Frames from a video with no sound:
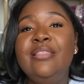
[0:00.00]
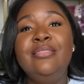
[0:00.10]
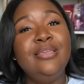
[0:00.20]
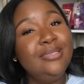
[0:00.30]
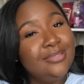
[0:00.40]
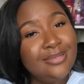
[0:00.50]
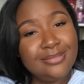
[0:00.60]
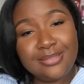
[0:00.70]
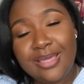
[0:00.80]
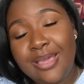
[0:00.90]
This
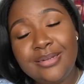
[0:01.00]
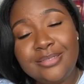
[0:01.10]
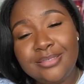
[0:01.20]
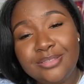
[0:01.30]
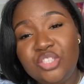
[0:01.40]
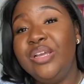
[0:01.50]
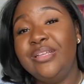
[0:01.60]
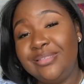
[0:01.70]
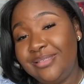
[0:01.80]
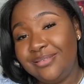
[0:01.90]
is that
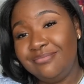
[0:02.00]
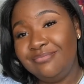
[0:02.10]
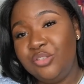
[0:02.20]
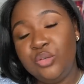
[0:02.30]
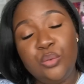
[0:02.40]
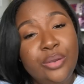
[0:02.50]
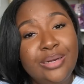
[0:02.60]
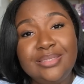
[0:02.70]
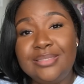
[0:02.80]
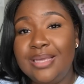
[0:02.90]
dress. You can wear
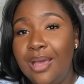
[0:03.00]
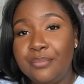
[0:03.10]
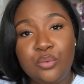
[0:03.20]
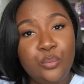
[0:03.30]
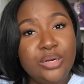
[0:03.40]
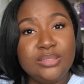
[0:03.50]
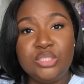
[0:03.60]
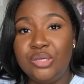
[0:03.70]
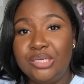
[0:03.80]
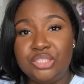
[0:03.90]
it as a top. You can wear it as a
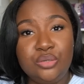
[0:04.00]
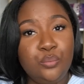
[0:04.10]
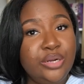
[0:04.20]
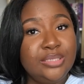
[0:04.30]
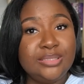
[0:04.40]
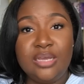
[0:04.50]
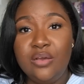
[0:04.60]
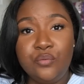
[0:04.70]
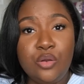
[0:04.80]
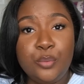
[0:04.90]
dress. You can wear it as a
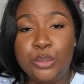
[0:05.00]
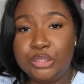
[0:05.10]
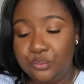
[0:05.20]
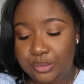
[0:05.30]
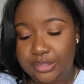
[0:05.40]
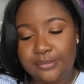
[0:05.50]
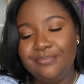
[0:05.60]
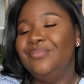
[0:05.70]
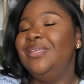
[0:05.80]
cover up or a tunic.